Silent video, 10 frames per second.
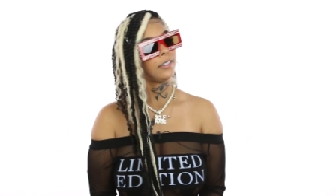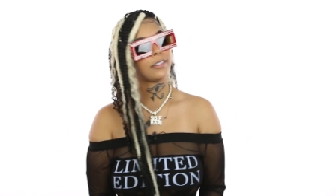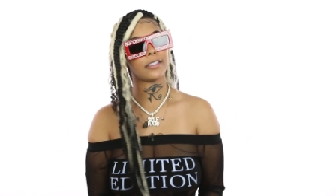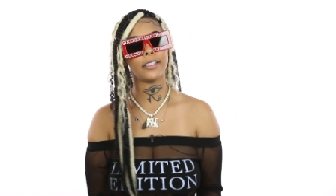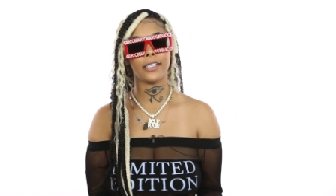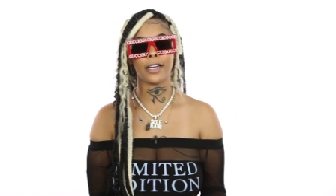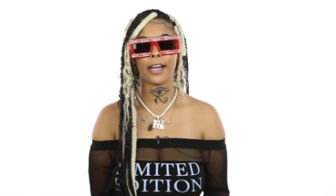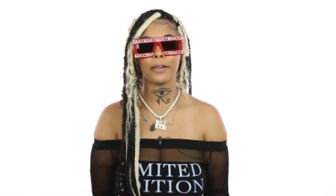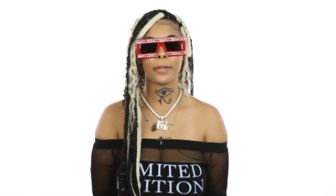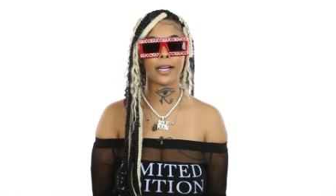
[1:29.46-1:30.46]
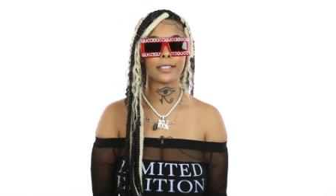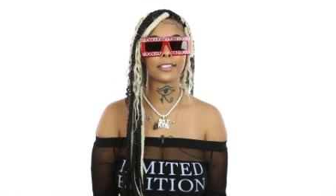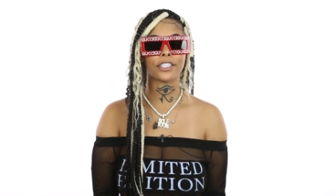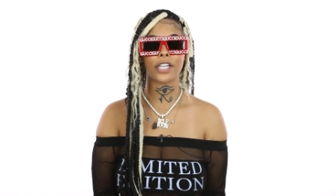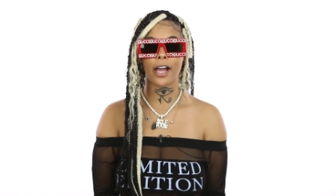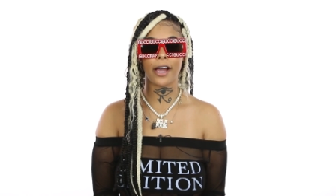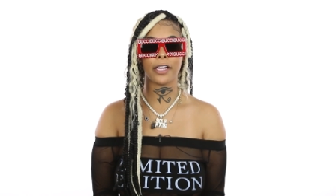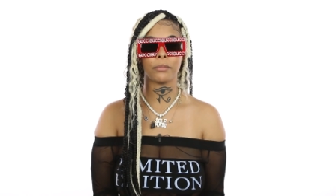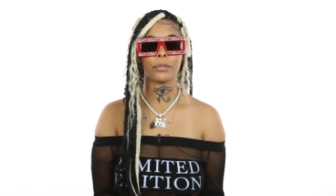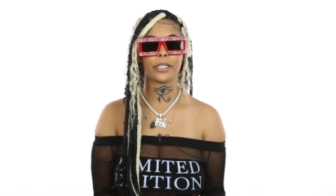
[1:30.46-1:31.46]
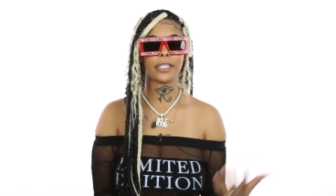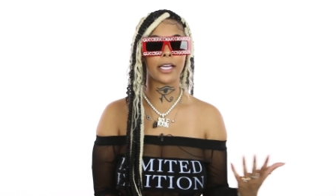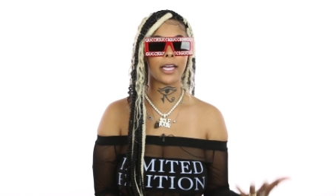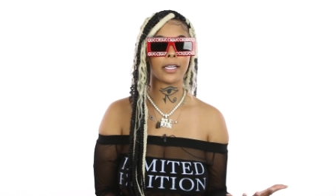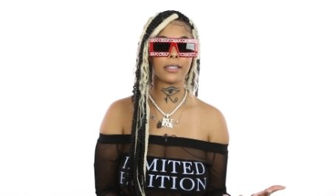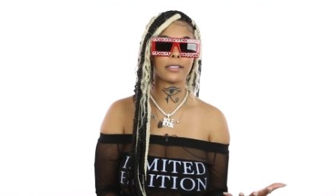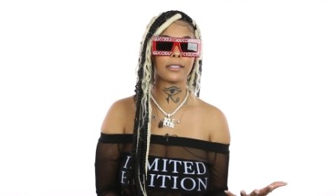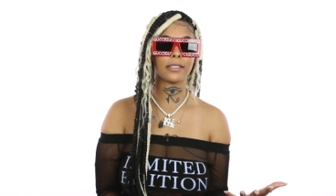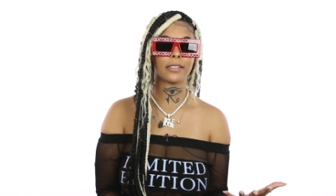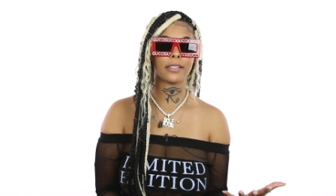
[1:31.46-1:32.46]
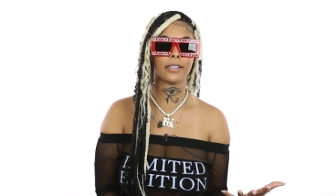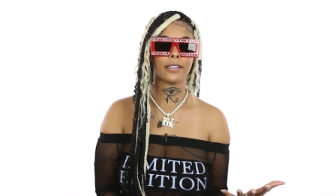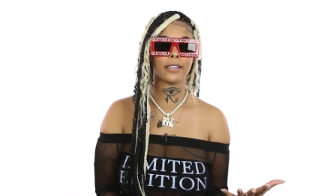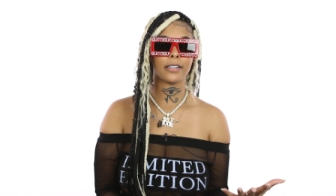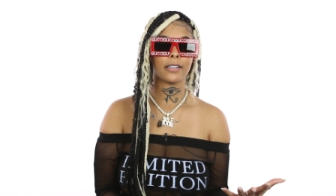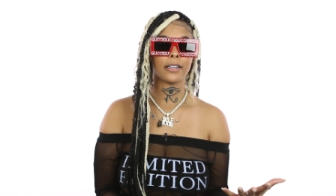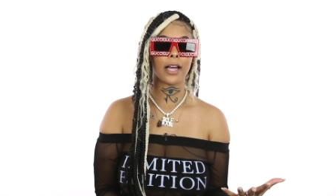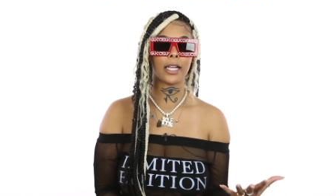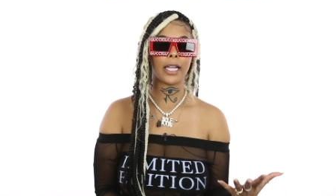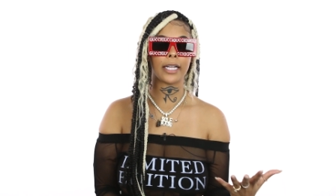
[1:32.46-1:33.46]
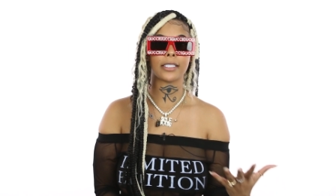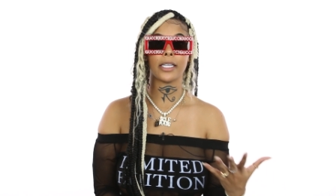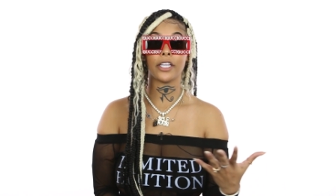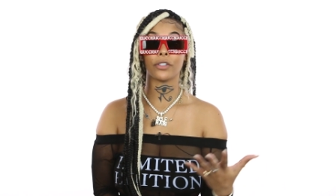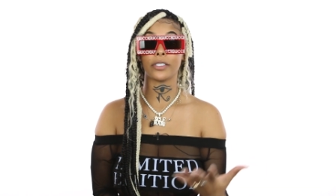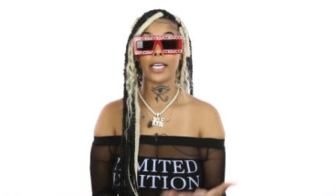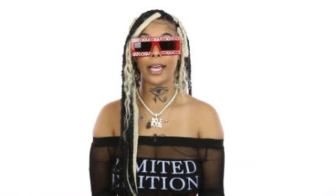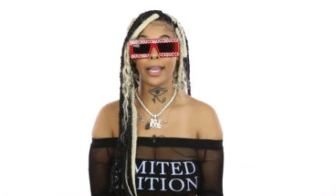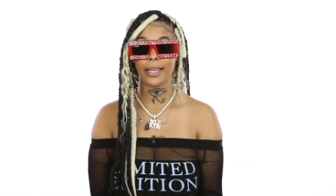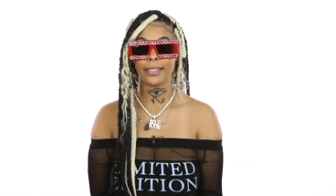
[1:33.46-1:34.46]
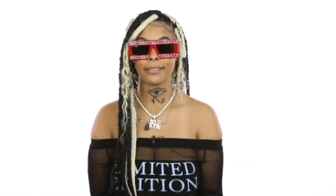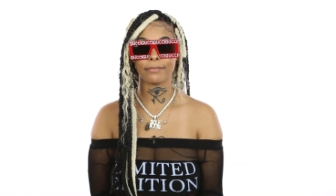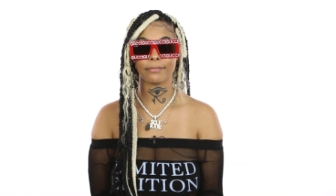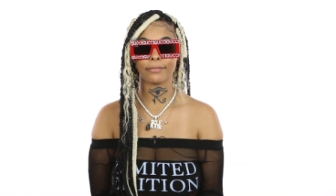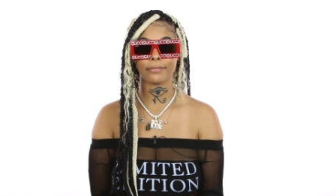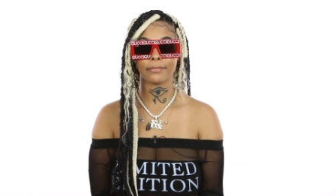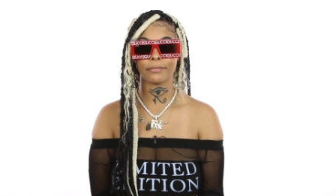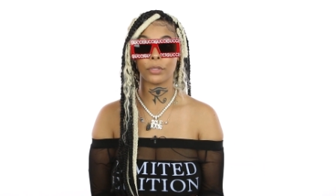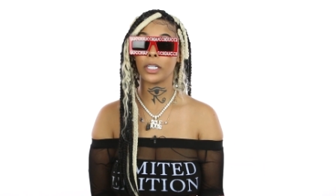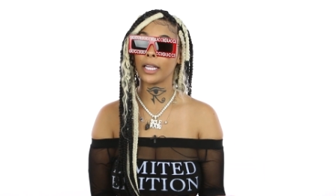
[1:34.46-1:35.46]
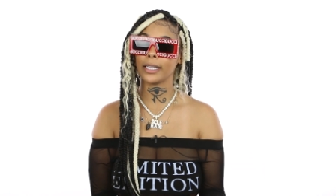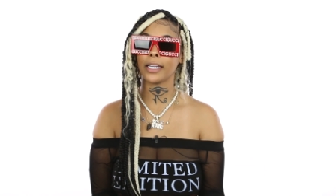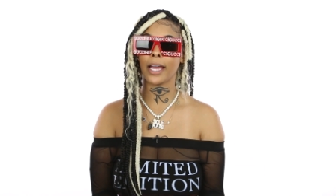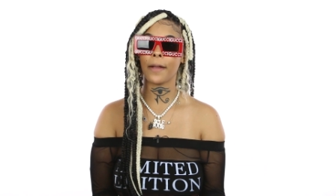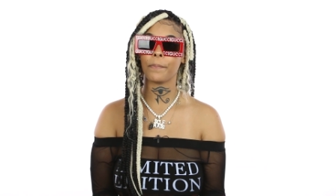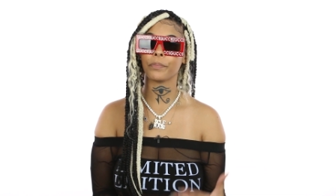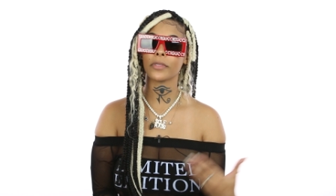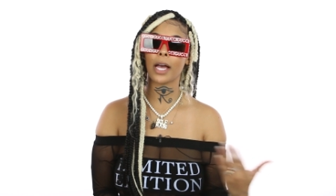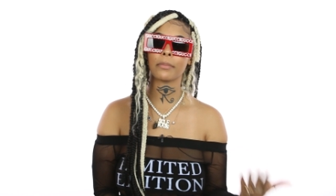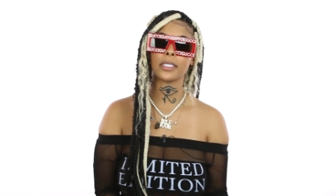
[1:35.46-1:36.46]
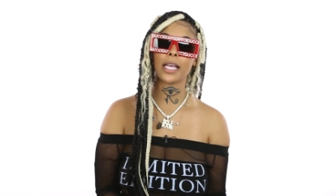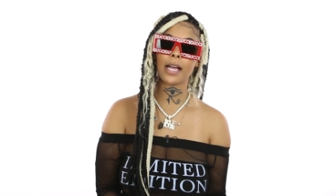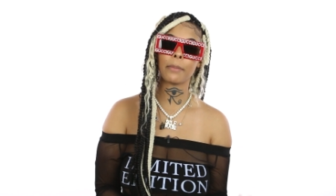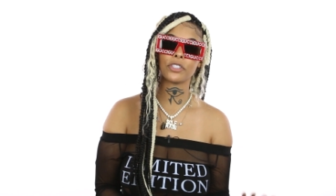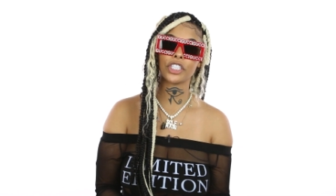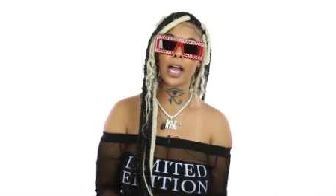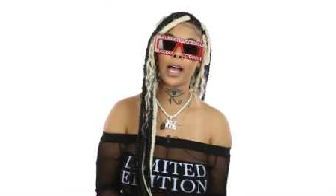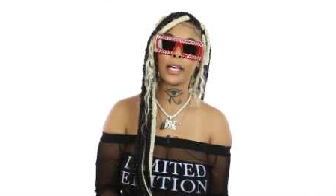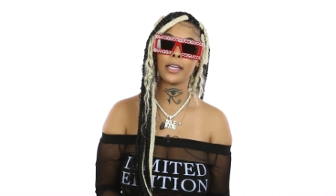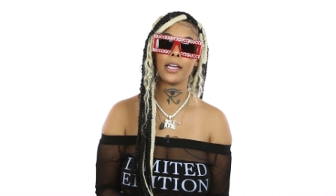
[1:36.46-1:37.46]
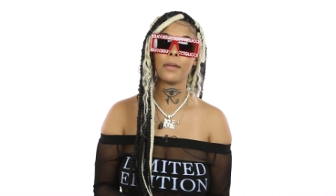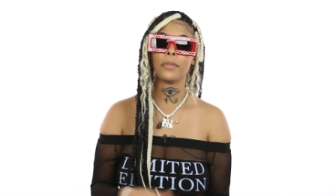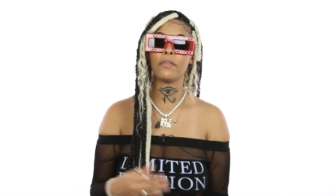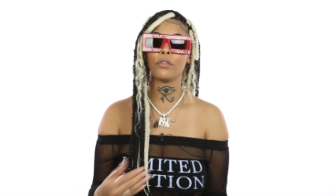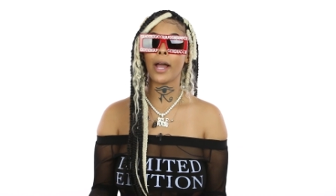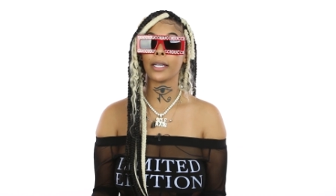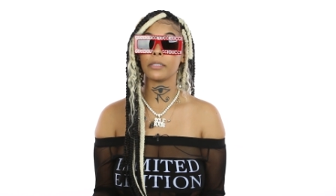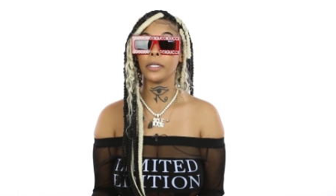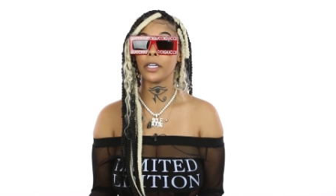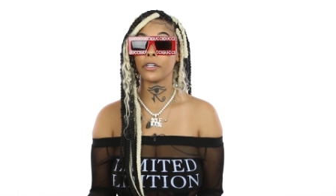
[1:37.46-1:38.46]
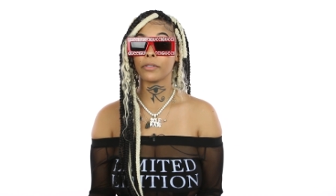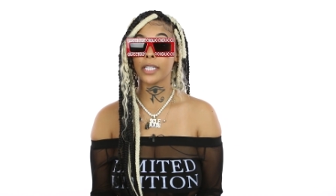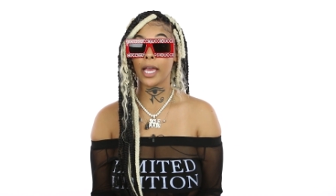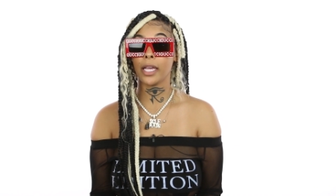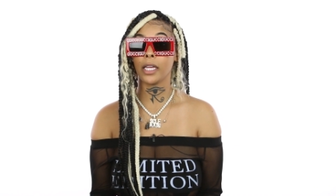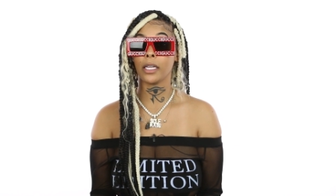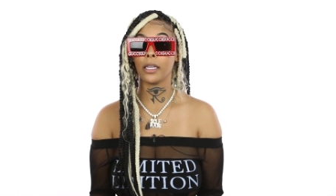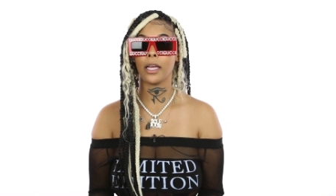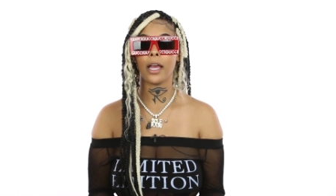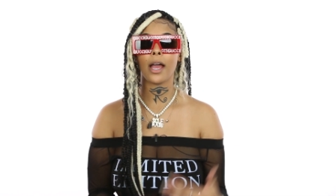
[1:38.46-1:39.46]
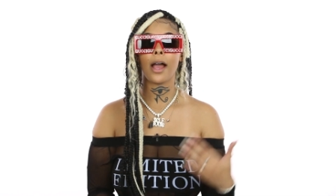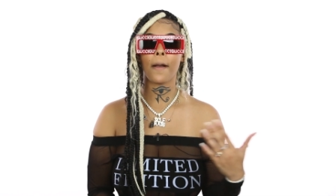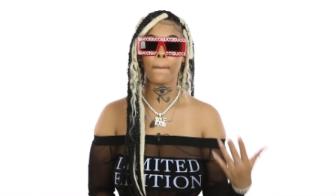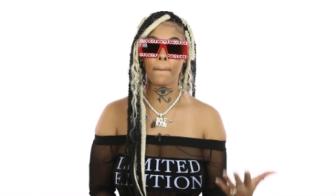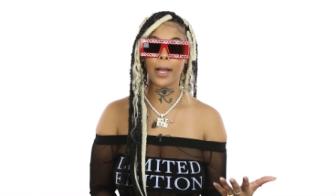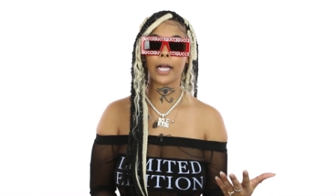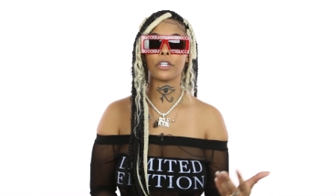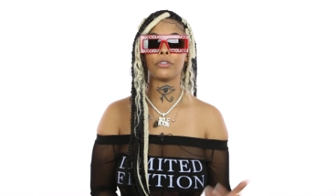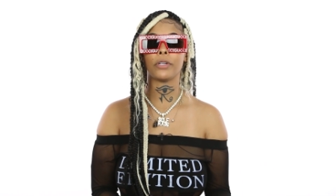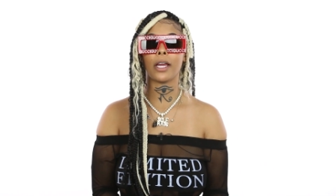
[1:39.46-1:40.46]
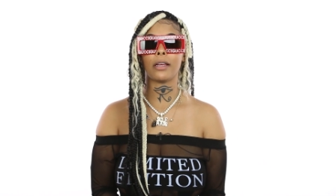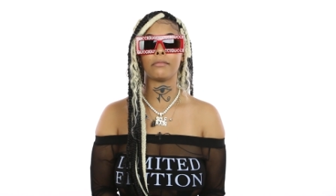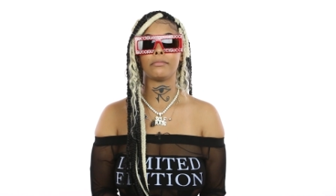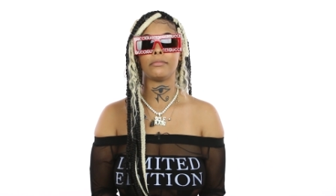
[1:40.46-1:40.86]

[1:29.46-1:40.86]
so yeah i am kind of shy but yet I like to entertain. Put it like that. I'm so, I'm shy, but if you ask me to entertain, I could do that.